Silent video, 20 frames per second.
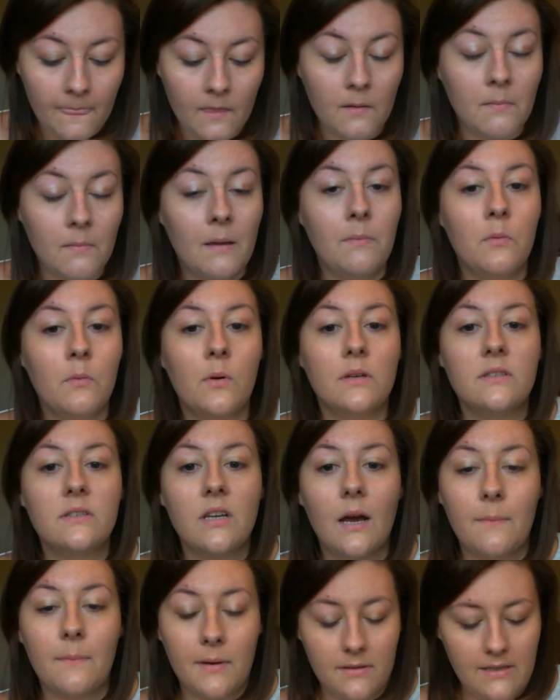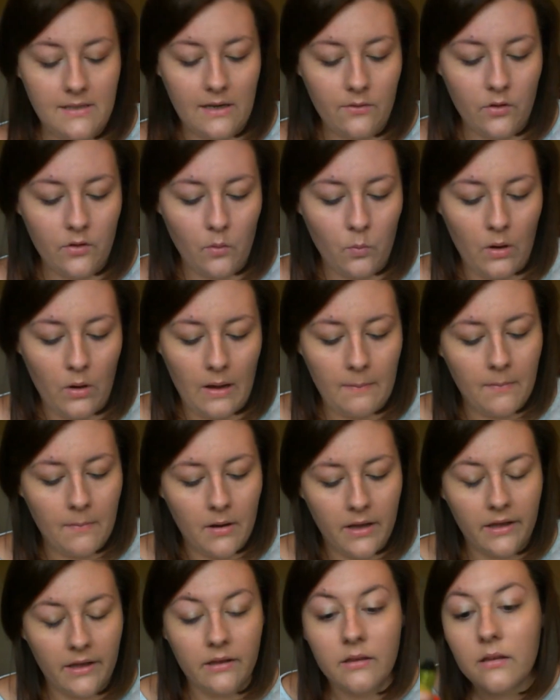Maybe one time I'll tell you why
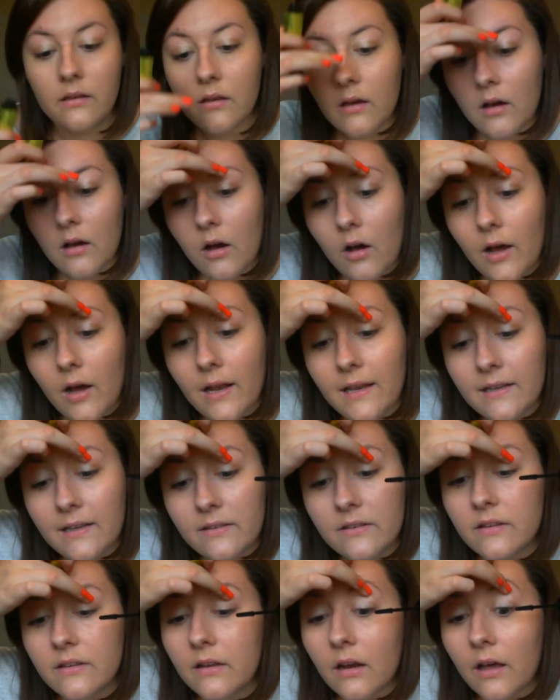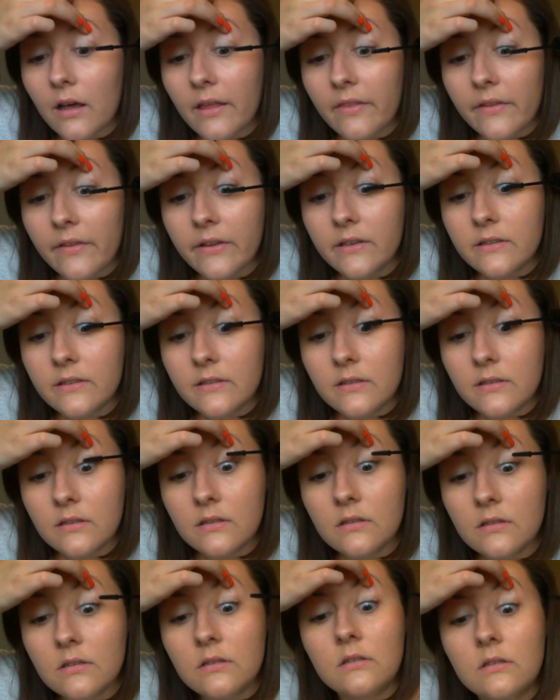my eyelids are like this.
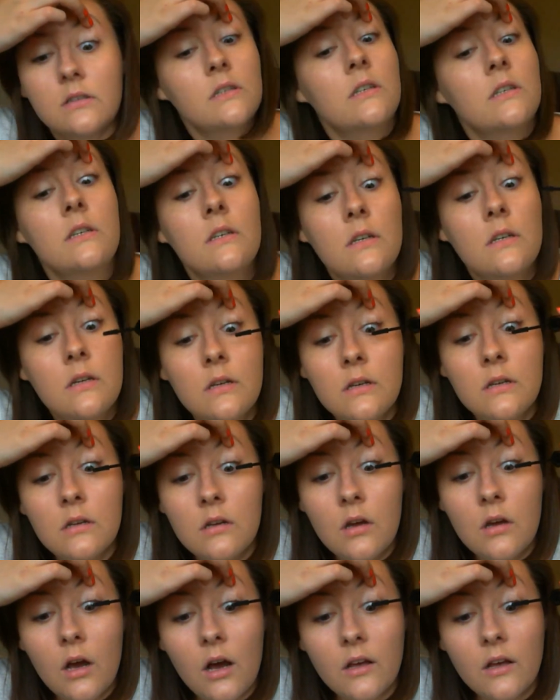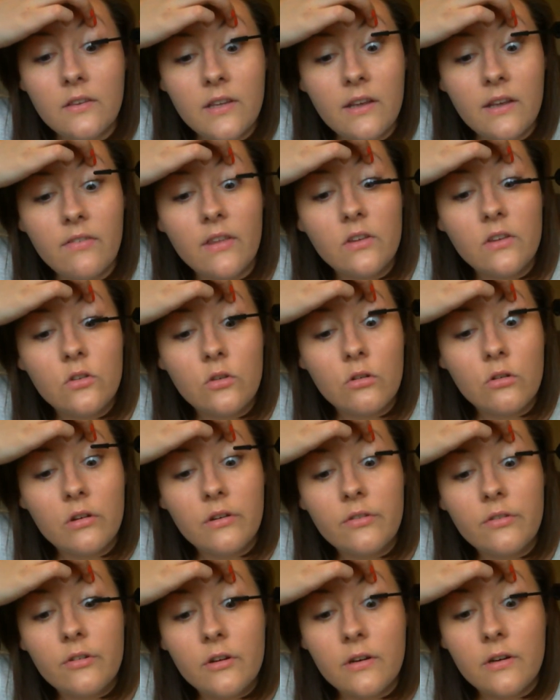I'll save that story
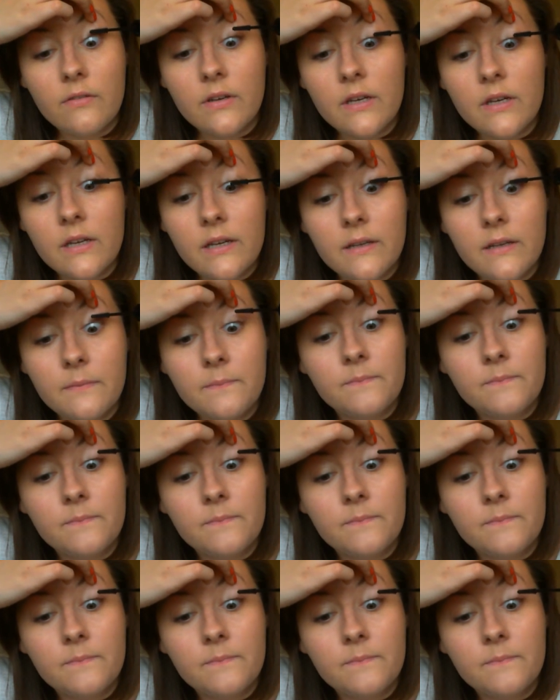for another day.